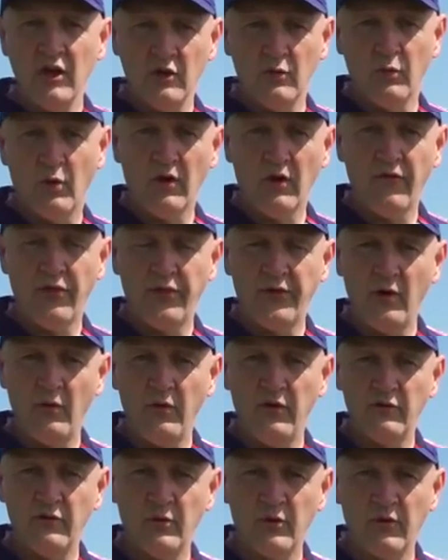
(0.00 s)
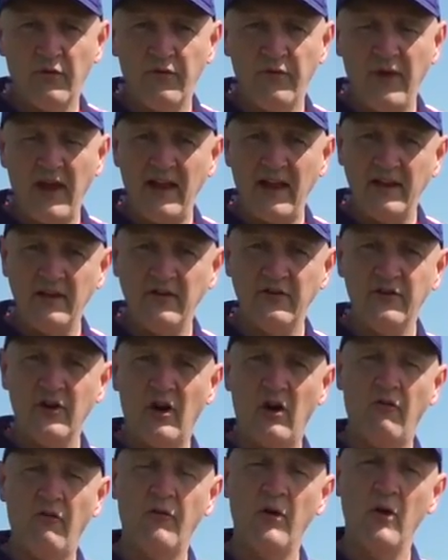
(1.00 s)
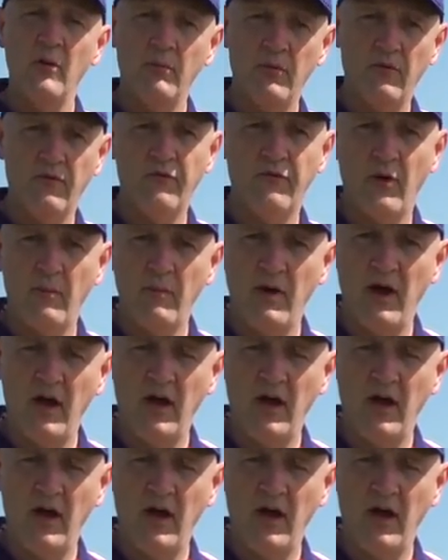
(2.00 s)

You'd want to throw this one up fairly soft, but from